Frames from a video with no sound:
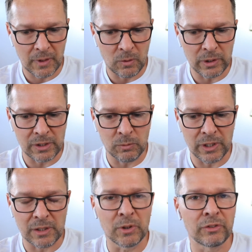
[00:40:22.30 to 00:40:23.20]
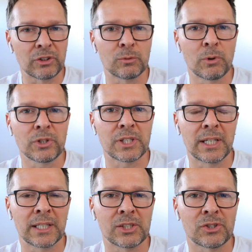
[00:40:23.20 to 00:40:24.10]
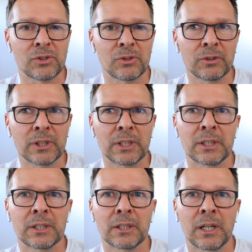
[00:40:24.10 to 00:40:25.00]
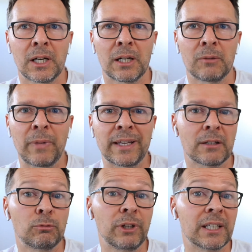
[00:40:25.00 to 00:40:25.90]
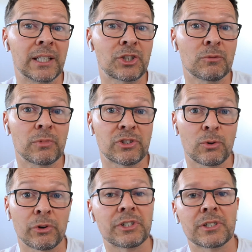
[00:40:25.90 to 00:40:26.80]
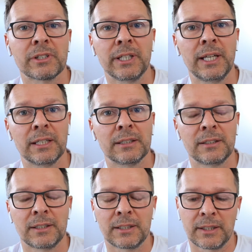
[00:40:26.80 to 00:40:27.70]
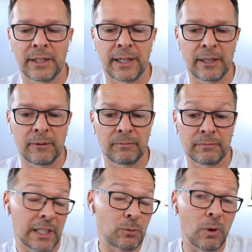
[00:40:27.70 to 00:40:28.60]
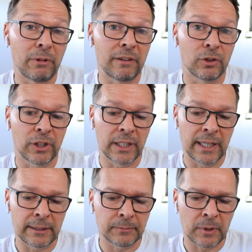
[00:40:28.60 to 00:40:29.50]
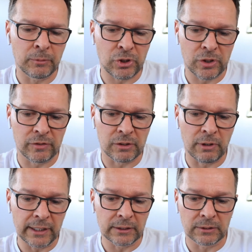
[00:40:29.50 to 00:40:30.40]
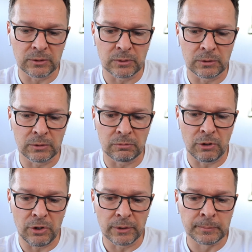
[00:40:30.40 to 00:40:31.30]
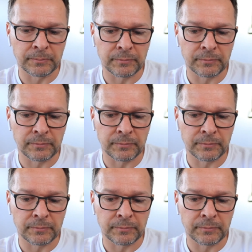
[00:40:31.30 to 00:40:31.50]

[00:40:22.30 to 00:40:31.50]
it's moving towards again is to make that reconnection with source again. That's one way of looking at it. I'm not sure if it's right or wrong.